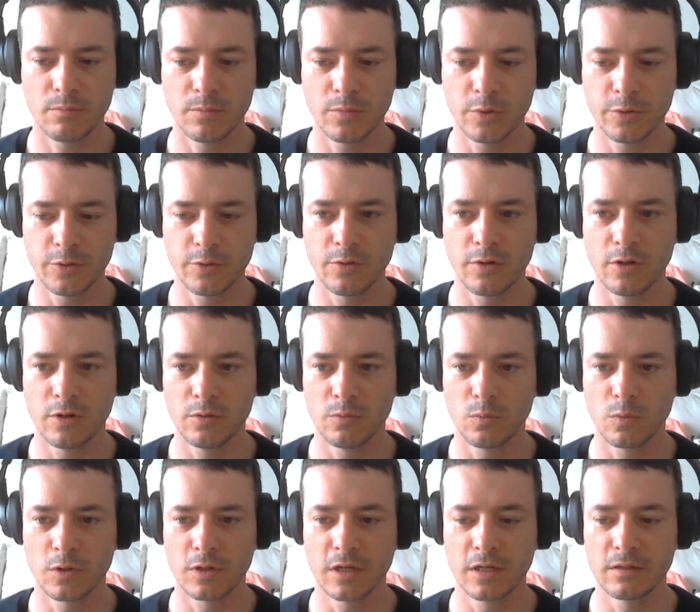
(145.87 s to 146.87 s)
But they're all
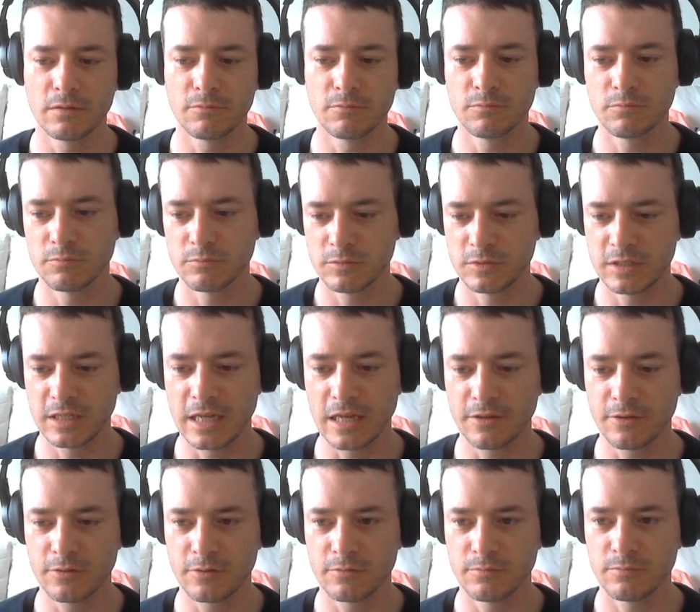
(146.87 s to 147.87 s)
working
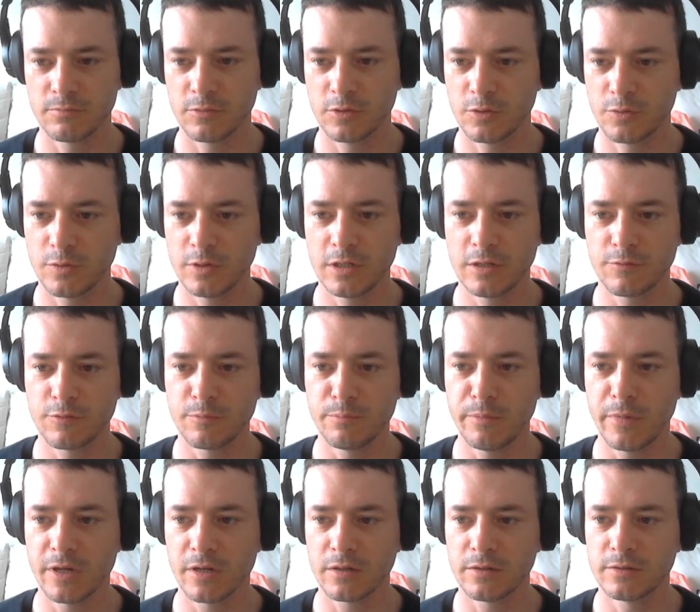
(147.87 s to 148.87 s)
together. 3 different
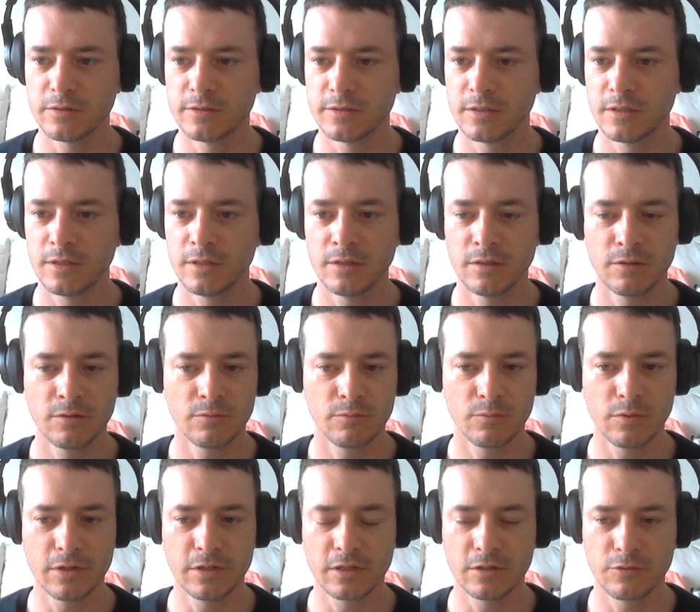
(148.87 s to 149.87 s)
models,
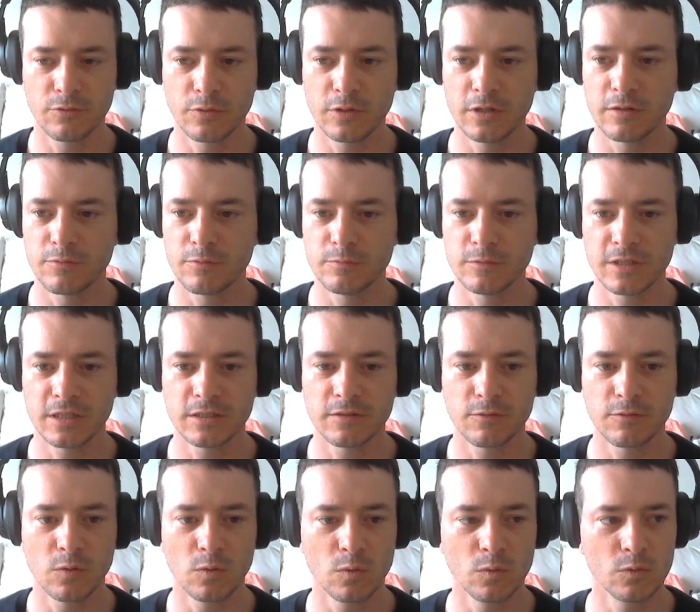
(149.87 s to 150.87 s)
writing 3 different sets
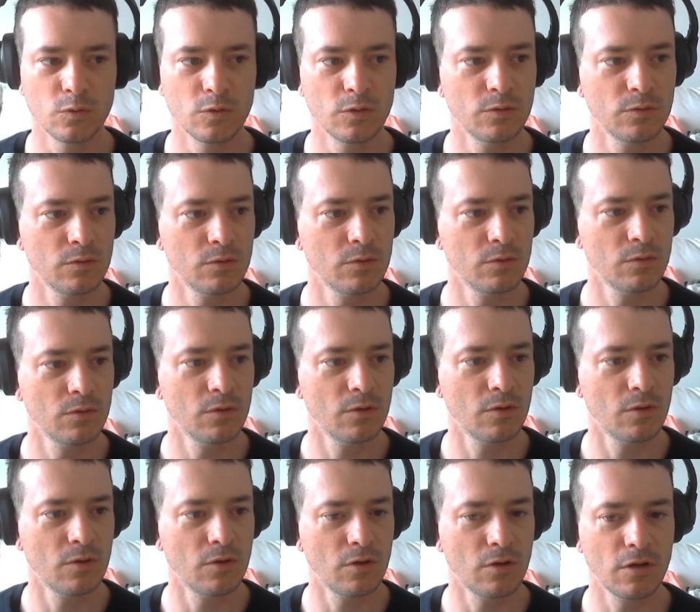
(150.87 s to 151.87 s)
of code,
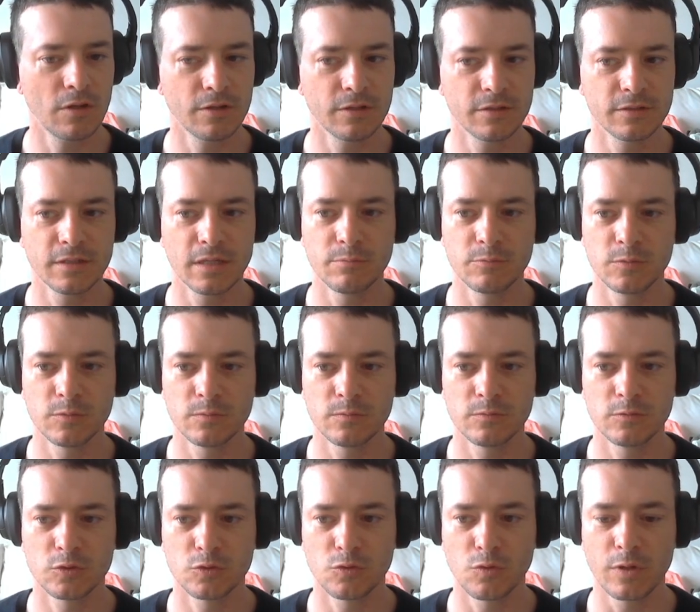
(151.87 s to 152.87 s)
all on the same
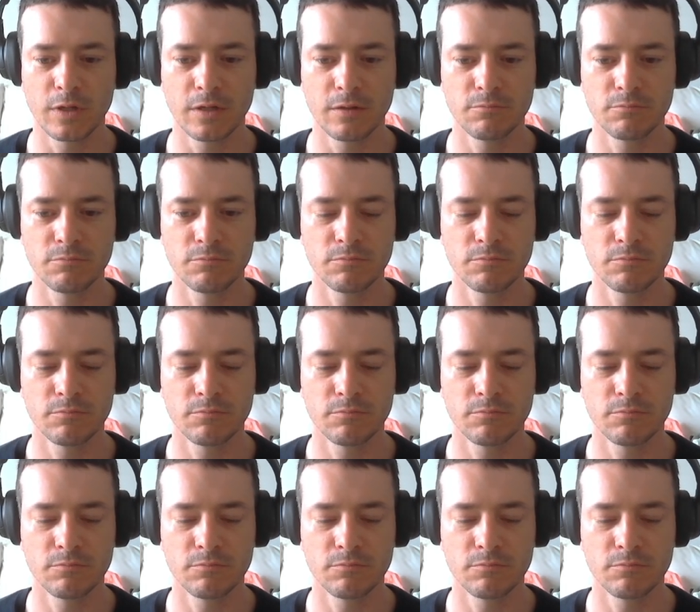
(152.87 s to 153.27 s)
screen.